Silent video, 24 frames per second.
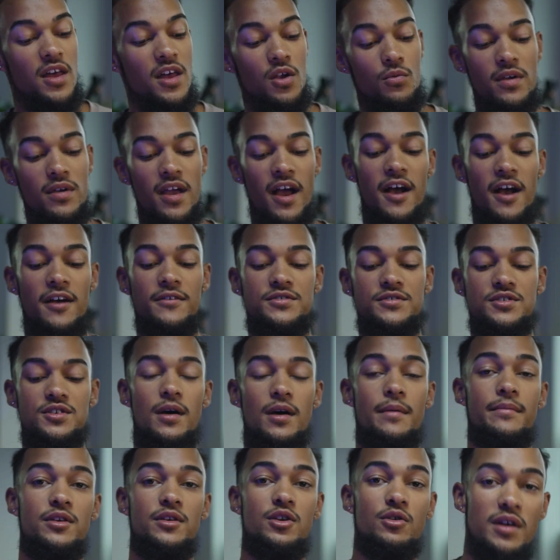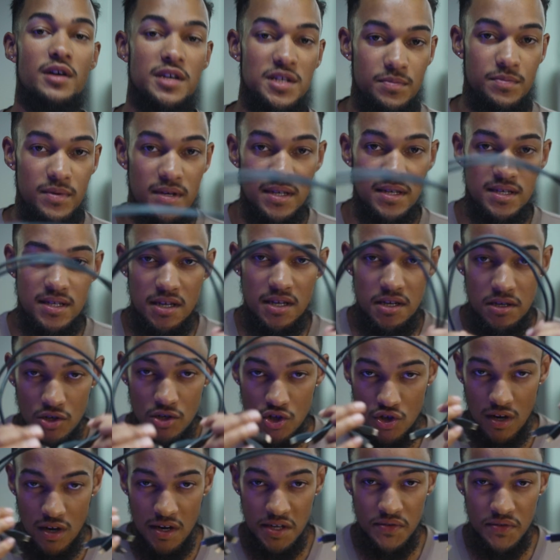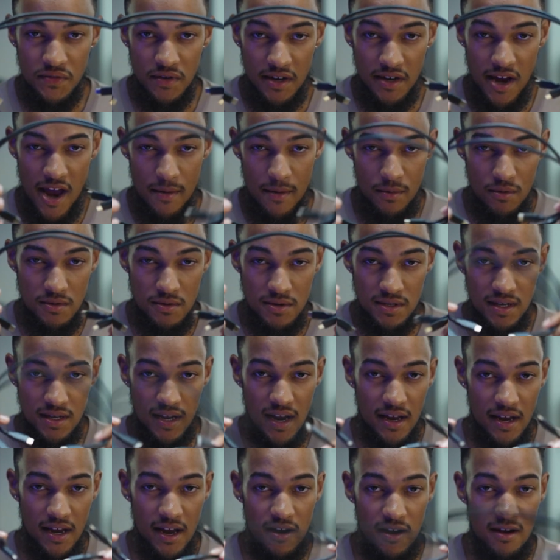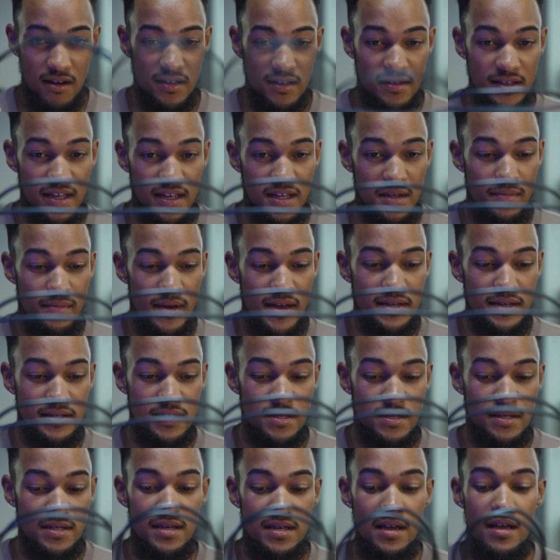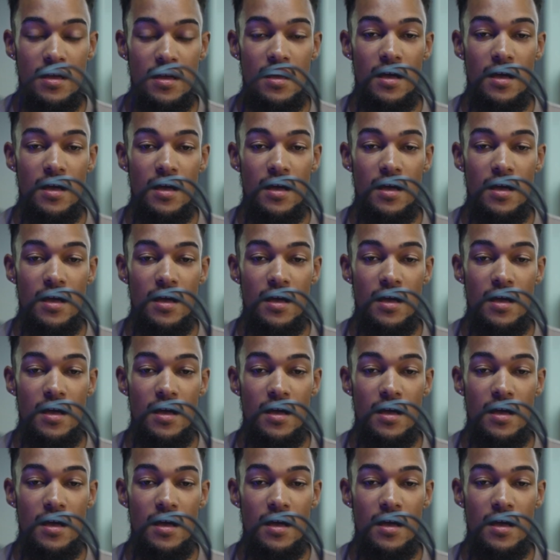Then we have some USB-C transfer cables that I carry on a daily basis.